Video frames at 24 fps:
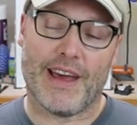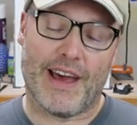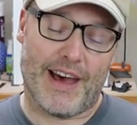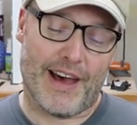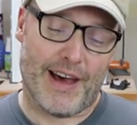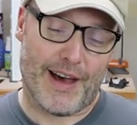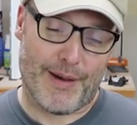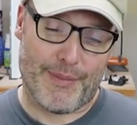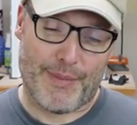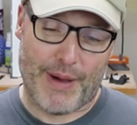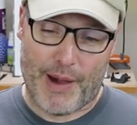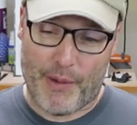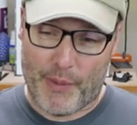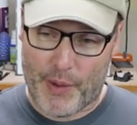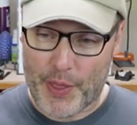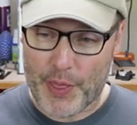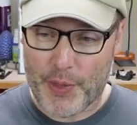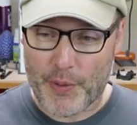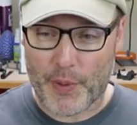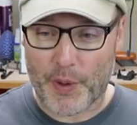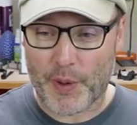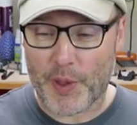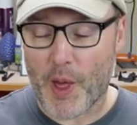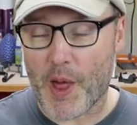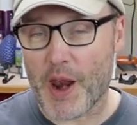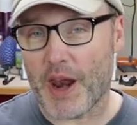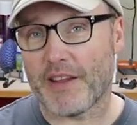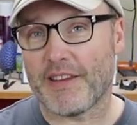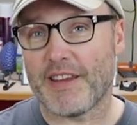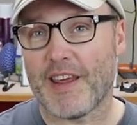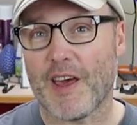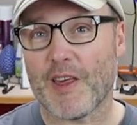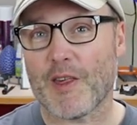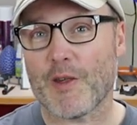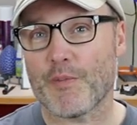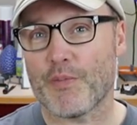Um, I went through a lot of
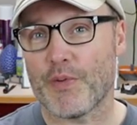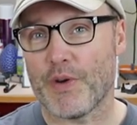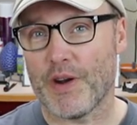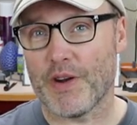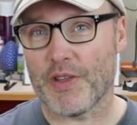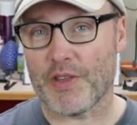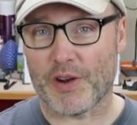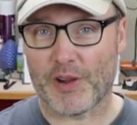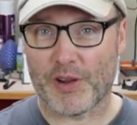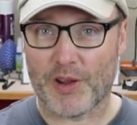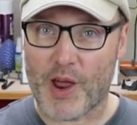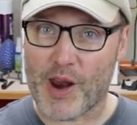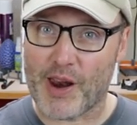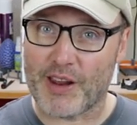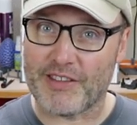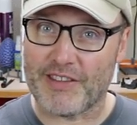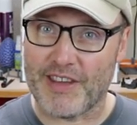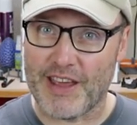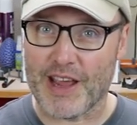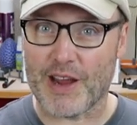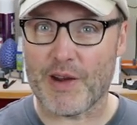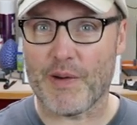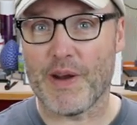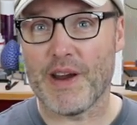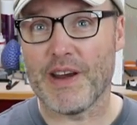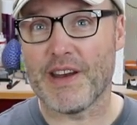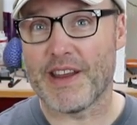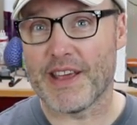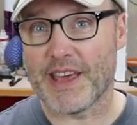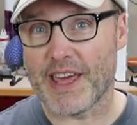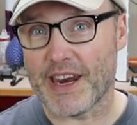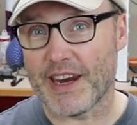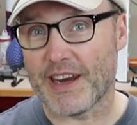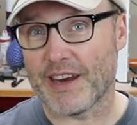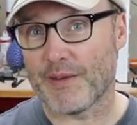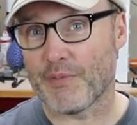test prints and a lot of tinkering to
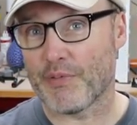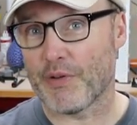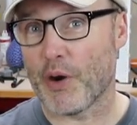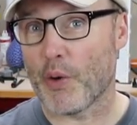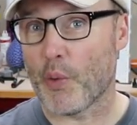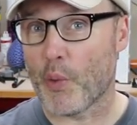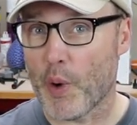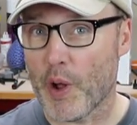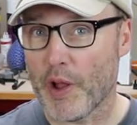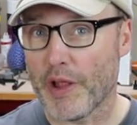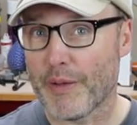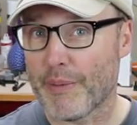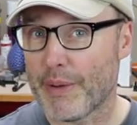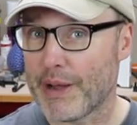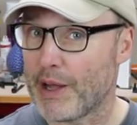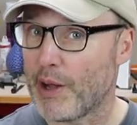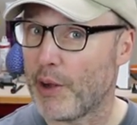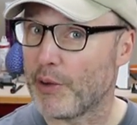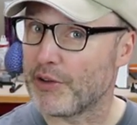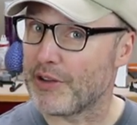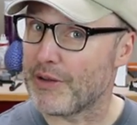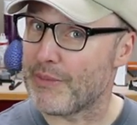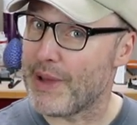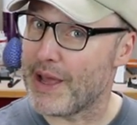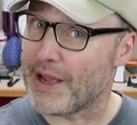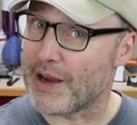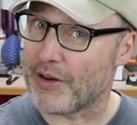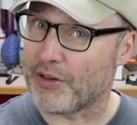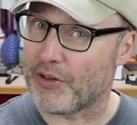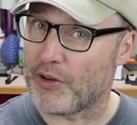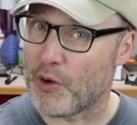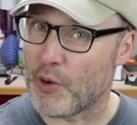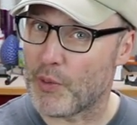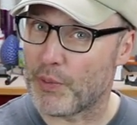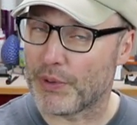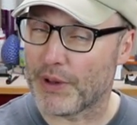get it to print well on my
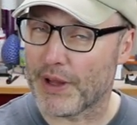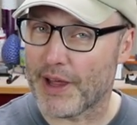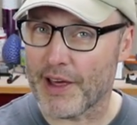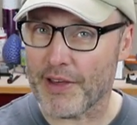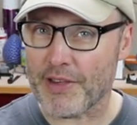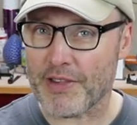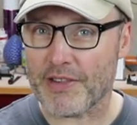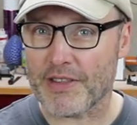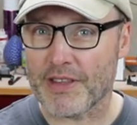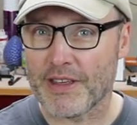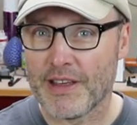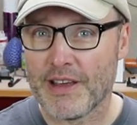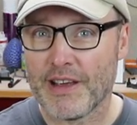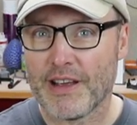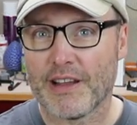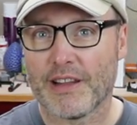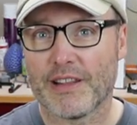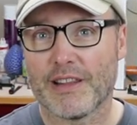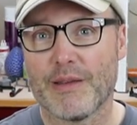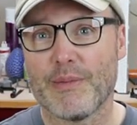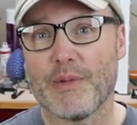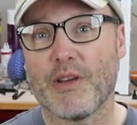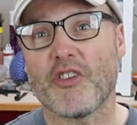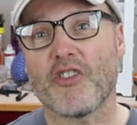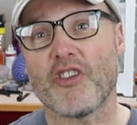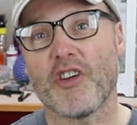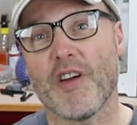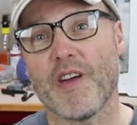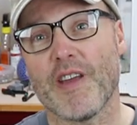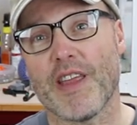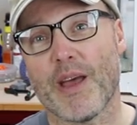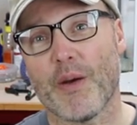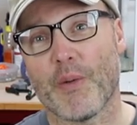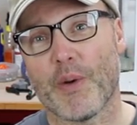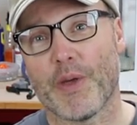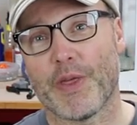Ultimaker 2 Plus. Let me
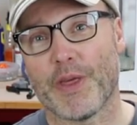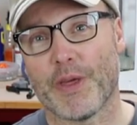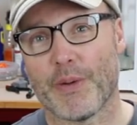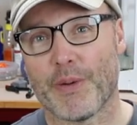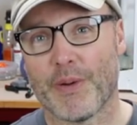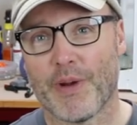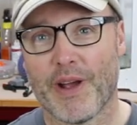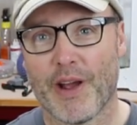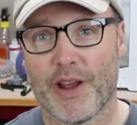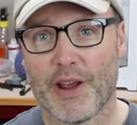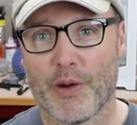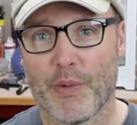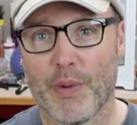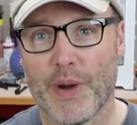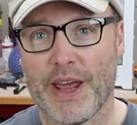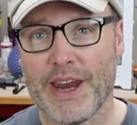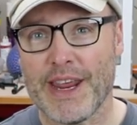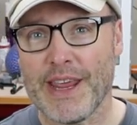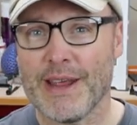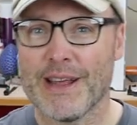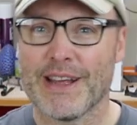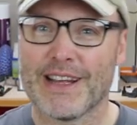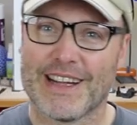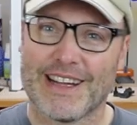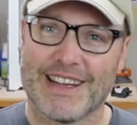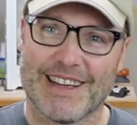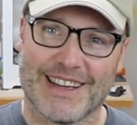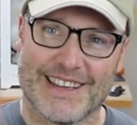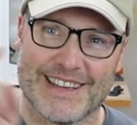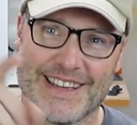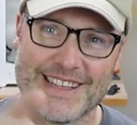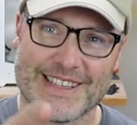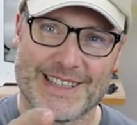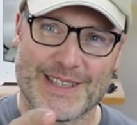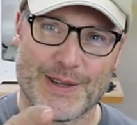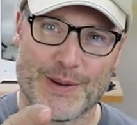share that with you. Are you ready?
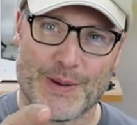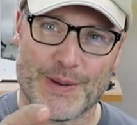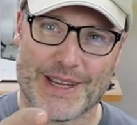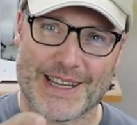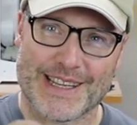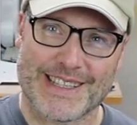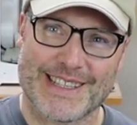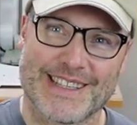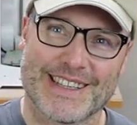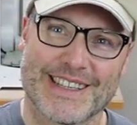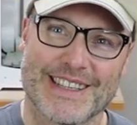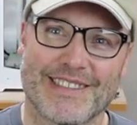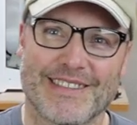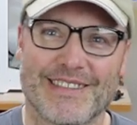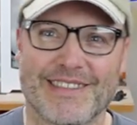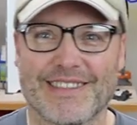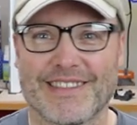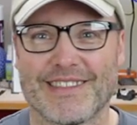Let's do this.